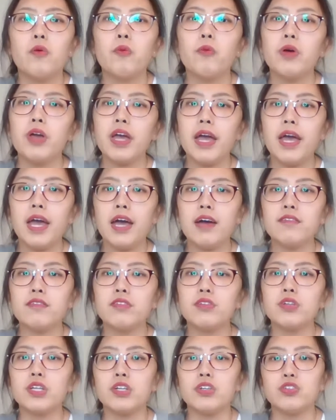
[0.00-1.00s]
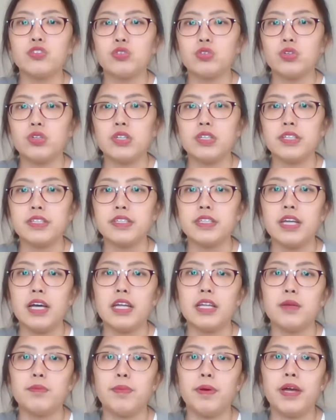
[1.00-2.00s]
We have good insurance and